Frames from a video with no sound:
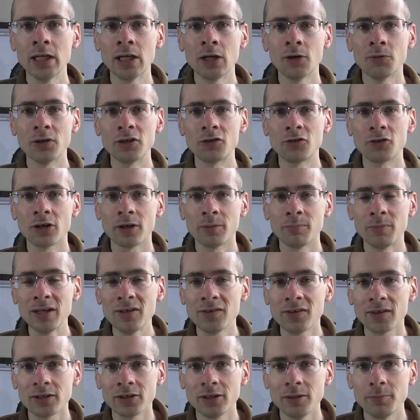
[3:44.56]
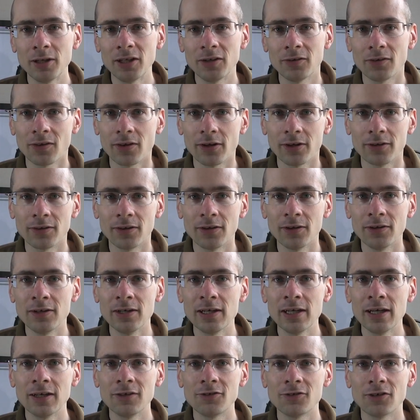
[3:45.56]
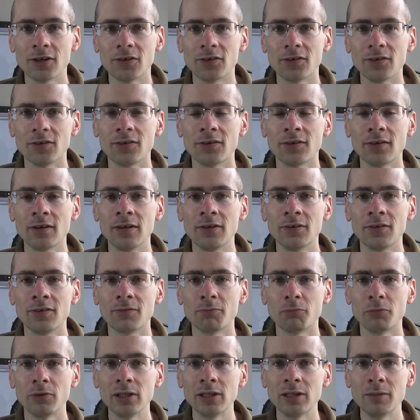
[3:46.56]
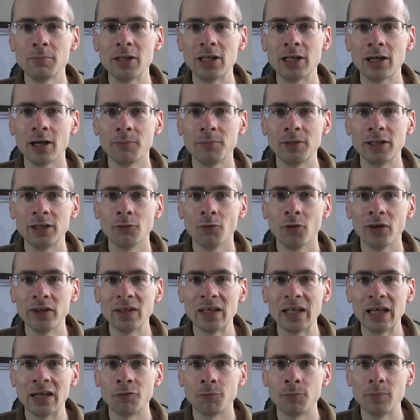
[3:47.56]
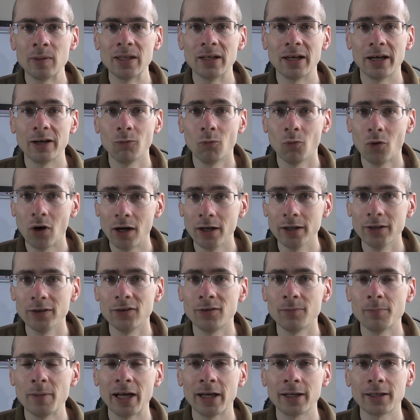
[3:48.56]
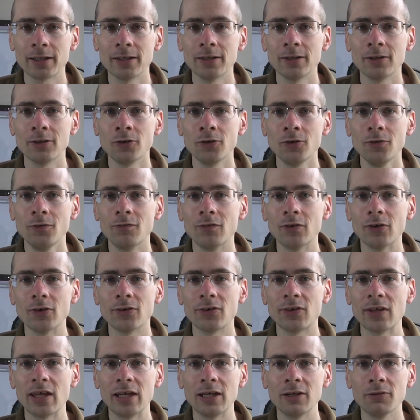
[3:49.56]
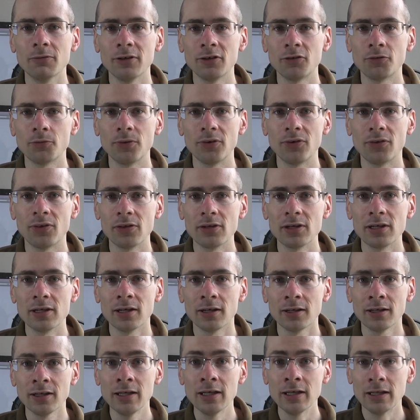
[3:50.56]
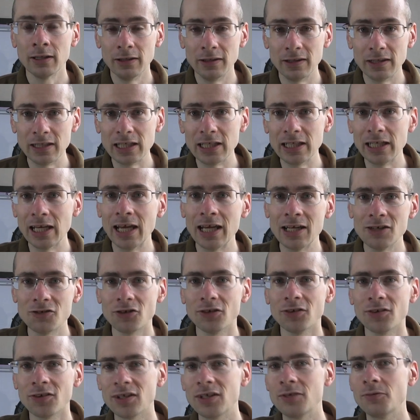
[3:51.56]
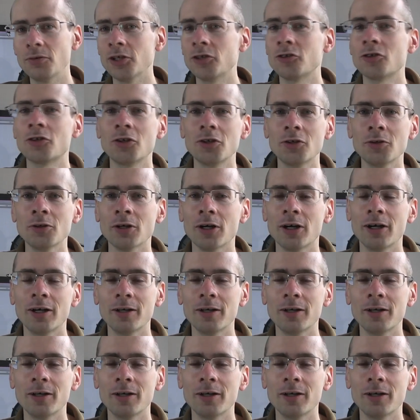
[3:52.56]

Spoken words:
which basically means that the DHS is really becoming what the FBI was back in Hoover's day, which was the agency which could